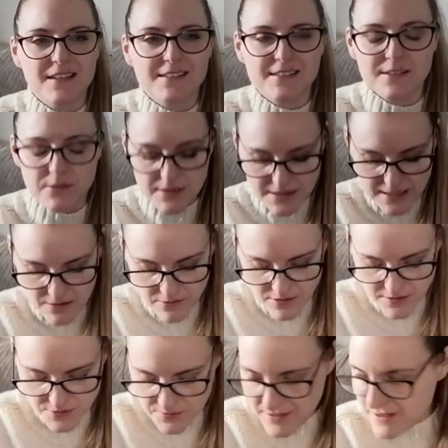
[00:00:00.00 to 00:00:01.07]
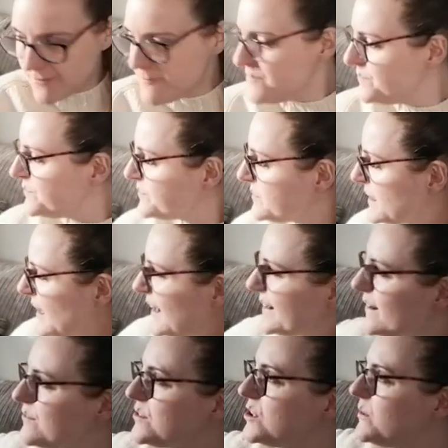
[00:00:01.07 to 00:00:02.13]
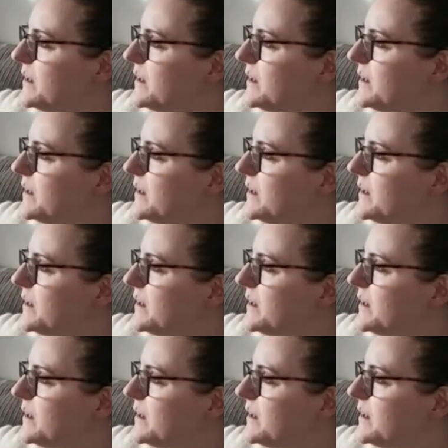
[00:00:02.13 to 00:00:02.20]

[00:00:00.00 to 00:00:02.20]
Etsy with that one as well. I'd have